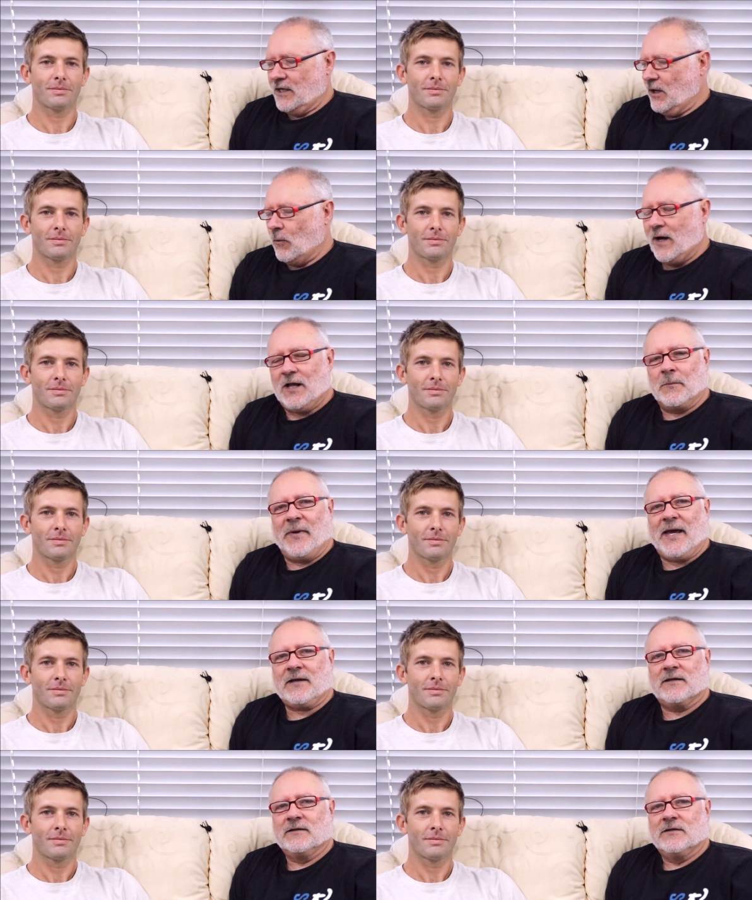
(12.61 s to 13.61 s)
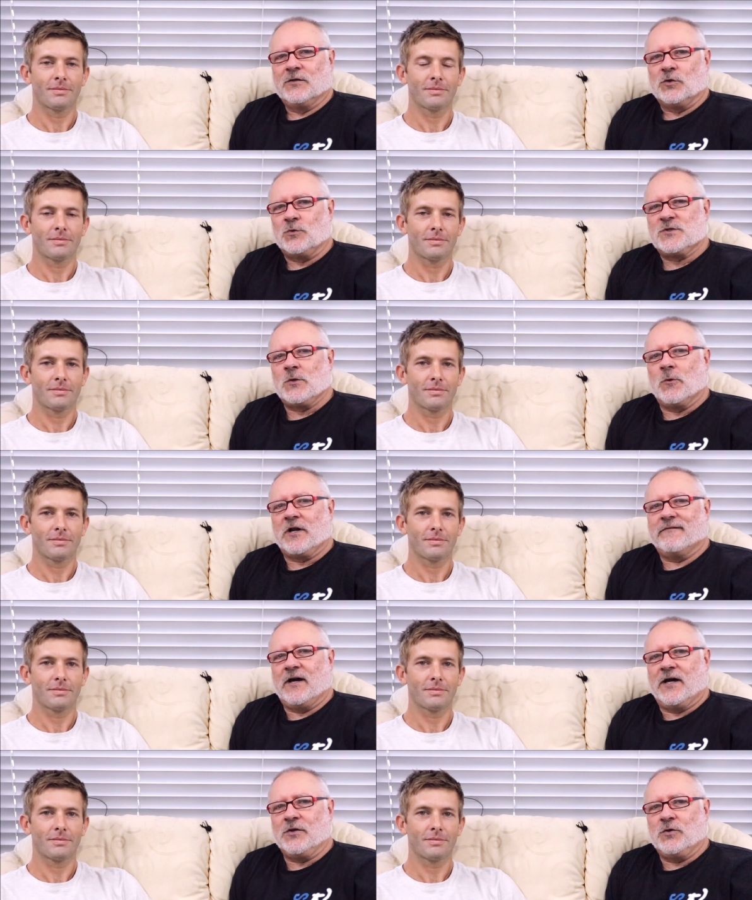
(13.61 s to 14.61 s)
Speaker 1: a while back using one of
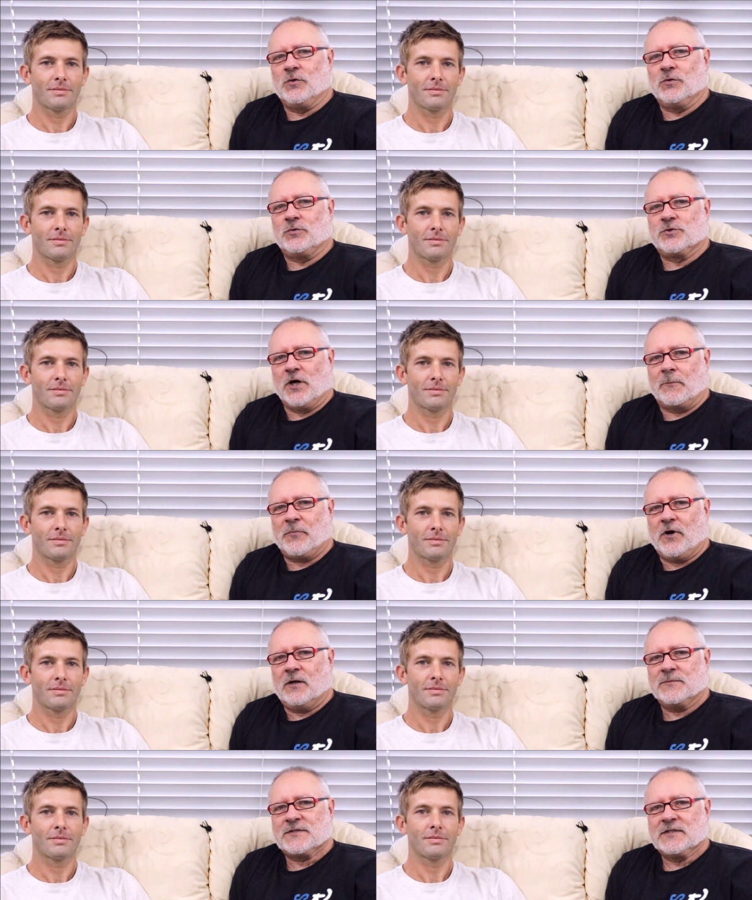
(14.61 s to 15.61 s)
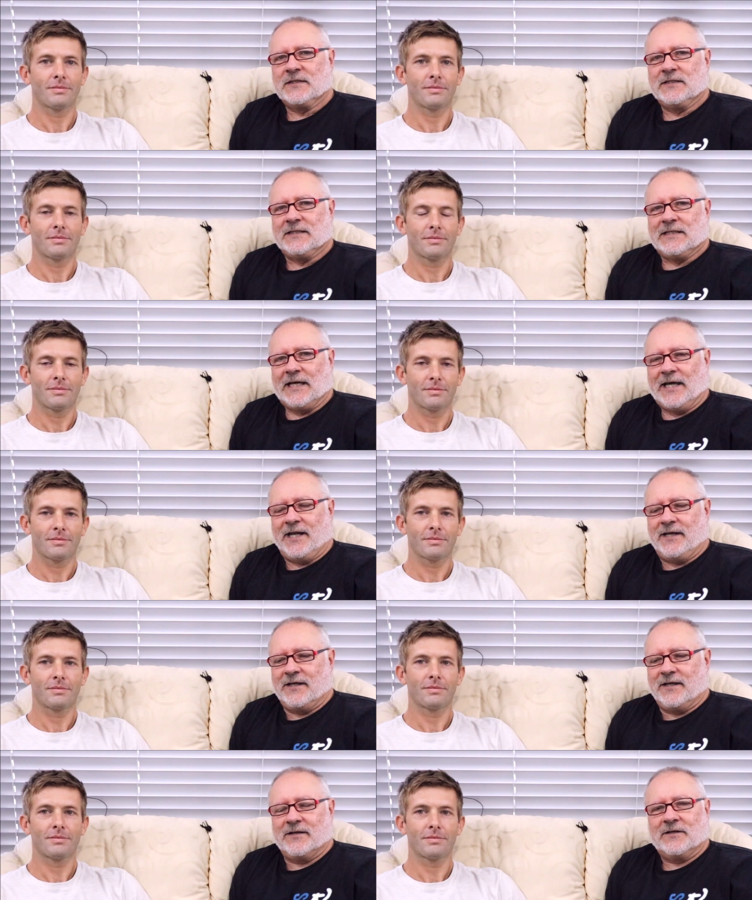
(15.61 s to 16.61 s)
our new drop barbs
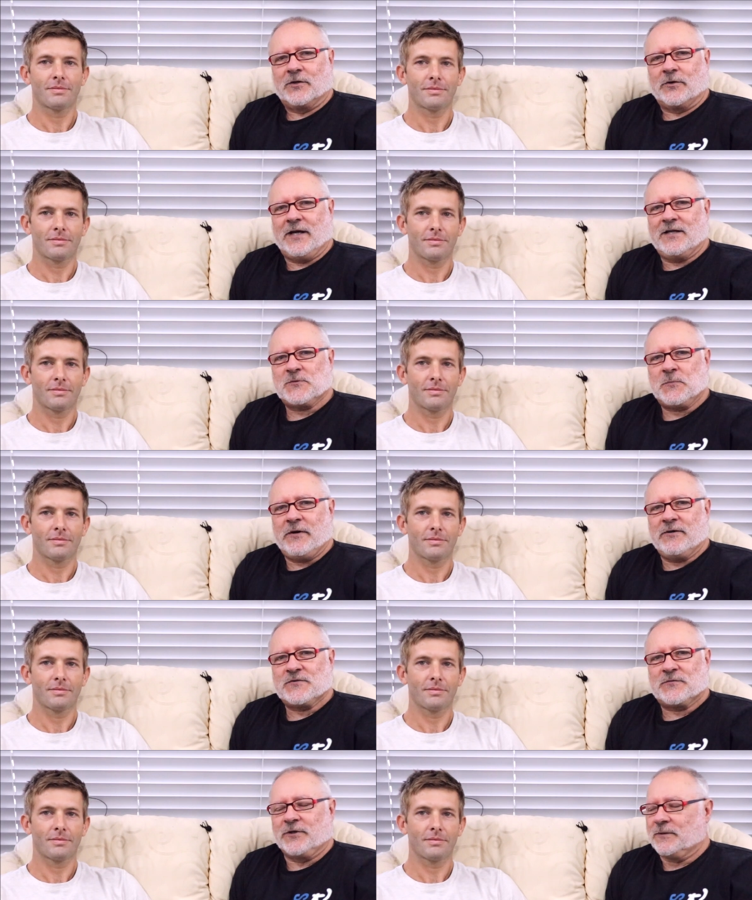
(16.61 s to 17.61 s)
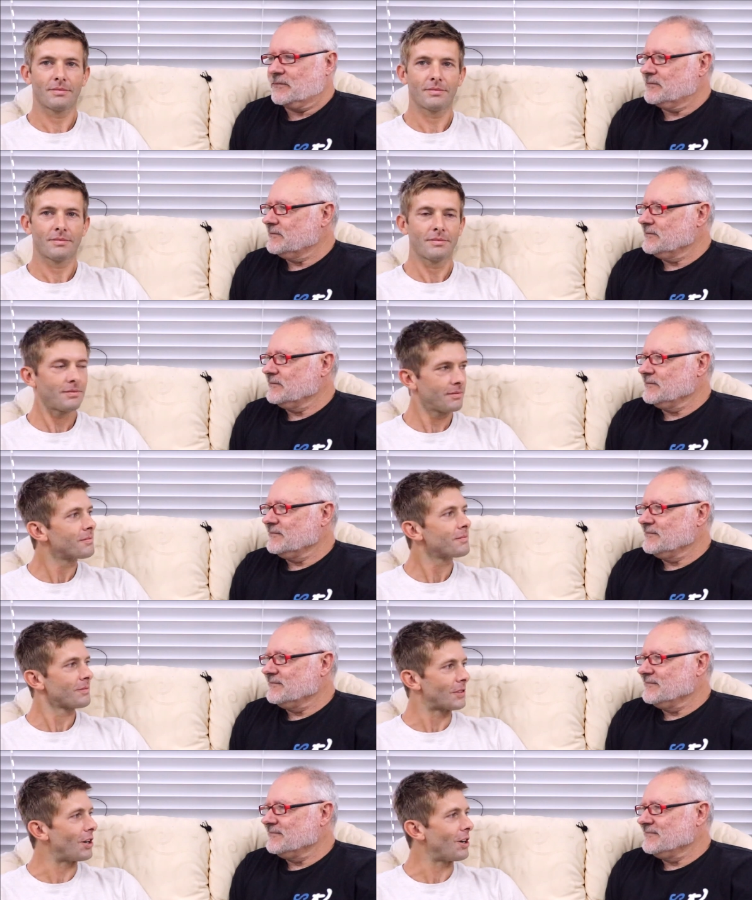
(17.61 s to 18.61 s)
and a uh, great experience for him.
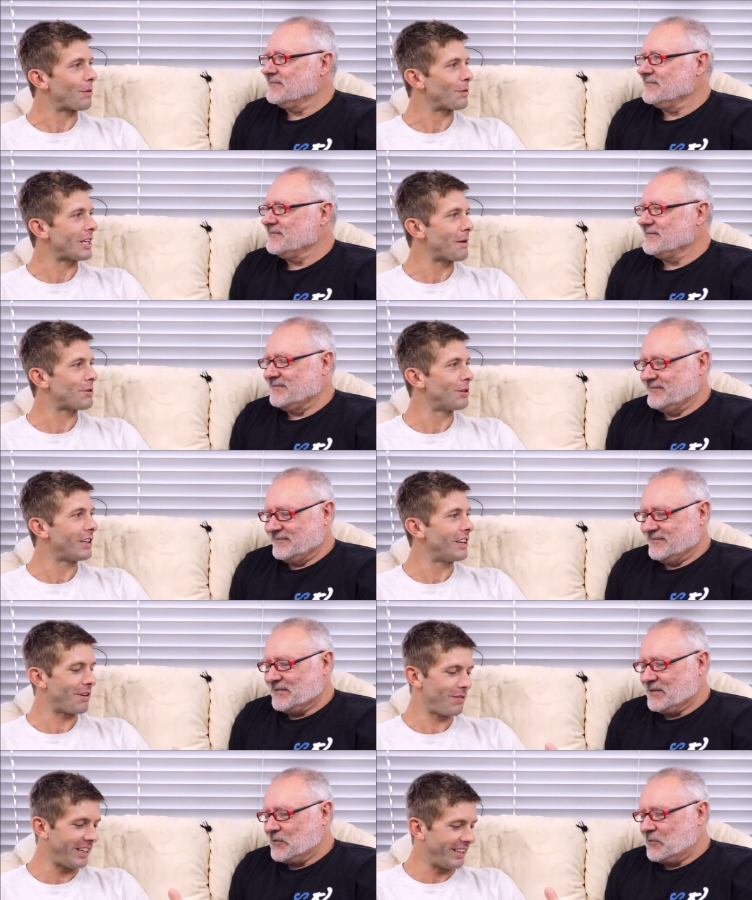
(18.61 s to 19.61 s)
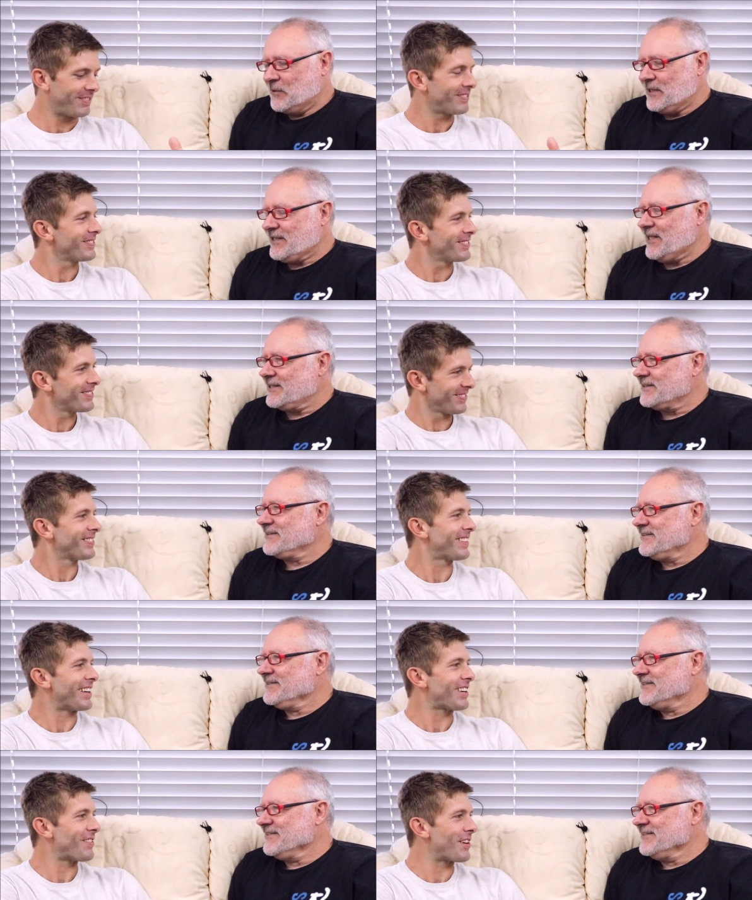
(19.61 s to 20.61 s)
Speaker 2: Yeah, it was absolutely lovely. Well done.
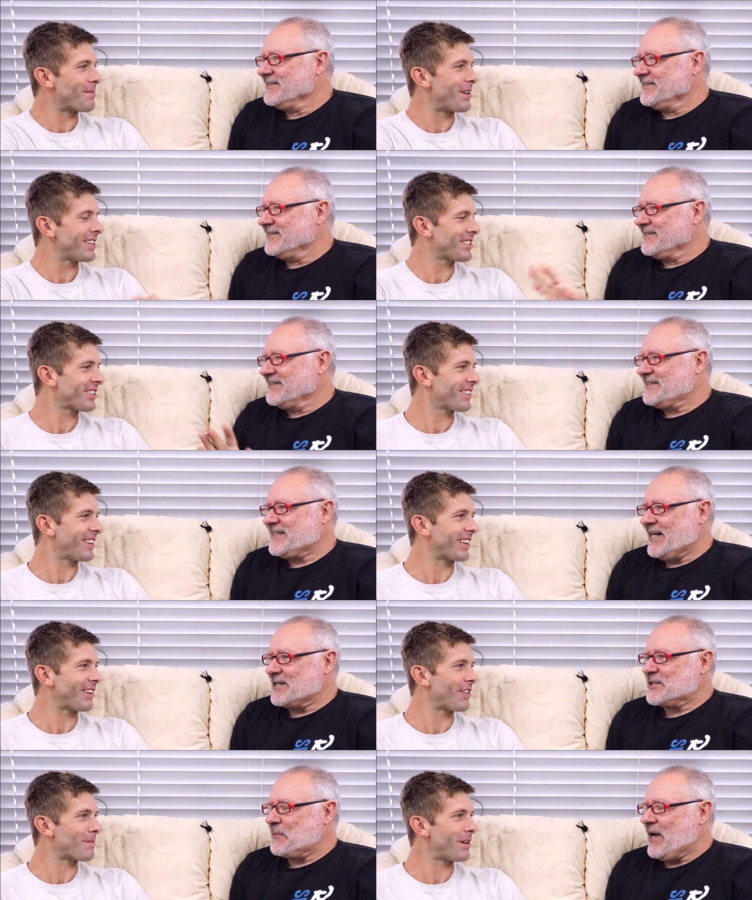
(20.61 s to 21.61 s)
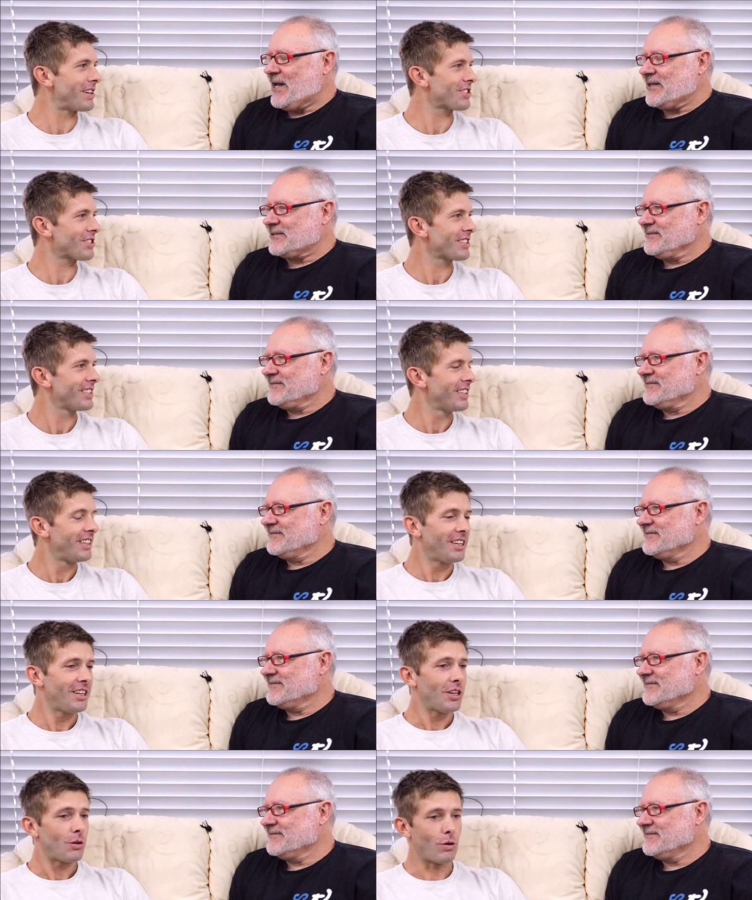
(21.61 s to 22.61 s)
Thank you very much. Tell Thank us about much. it.
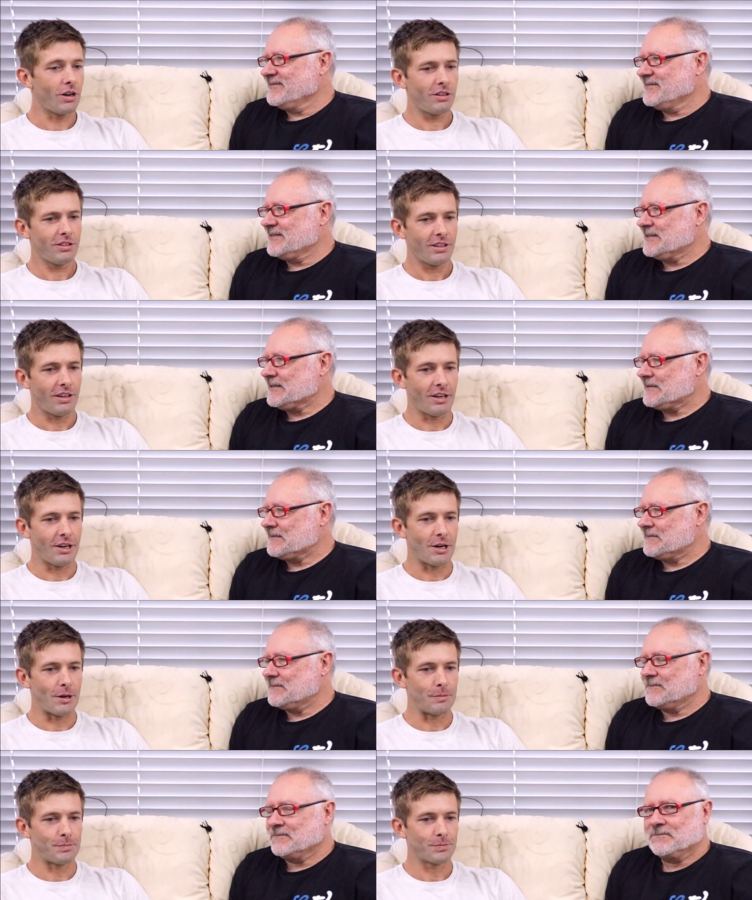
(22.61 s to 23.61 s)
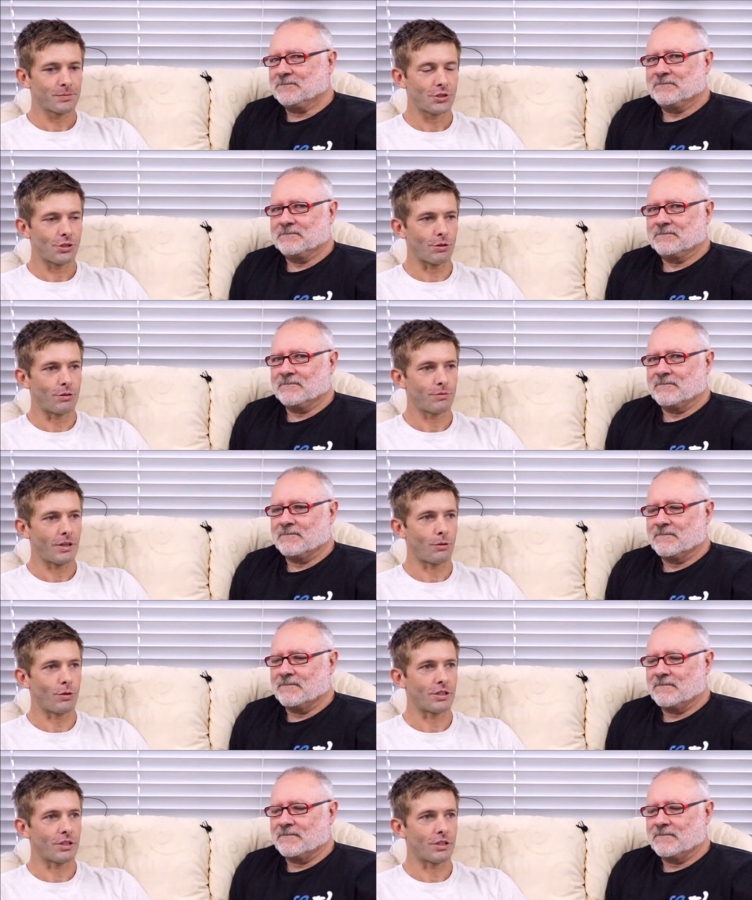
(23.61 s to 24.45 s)
Well, um, sure, it